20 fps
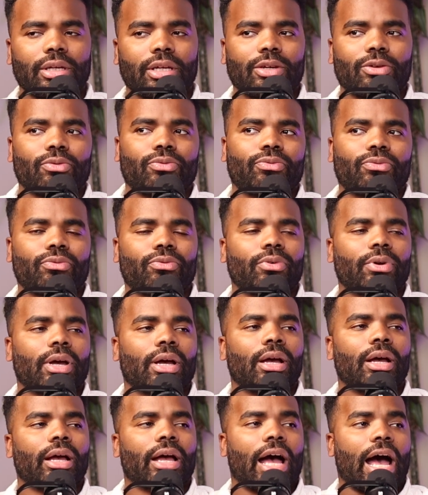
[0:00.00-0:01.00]
if
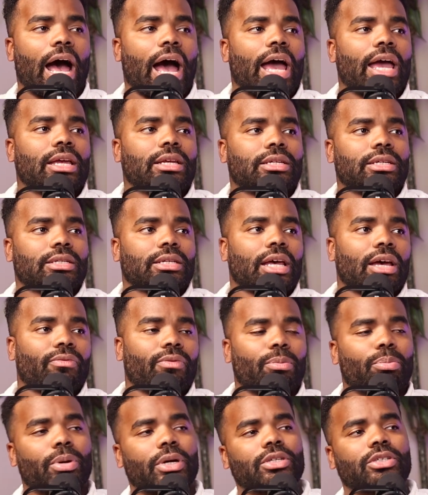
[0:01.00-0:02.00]
I just have
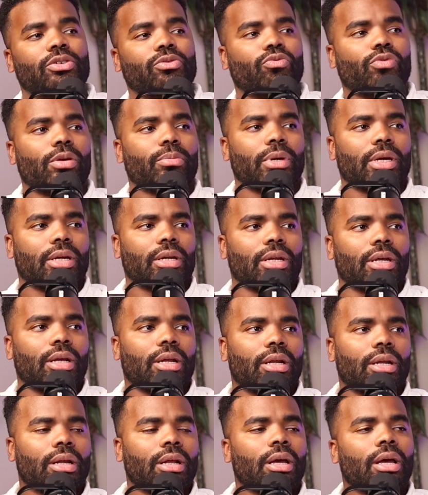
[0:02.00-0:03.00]
a bunch of women
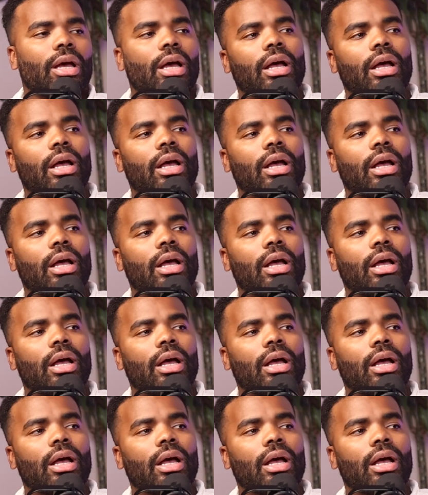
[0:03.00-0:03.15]
and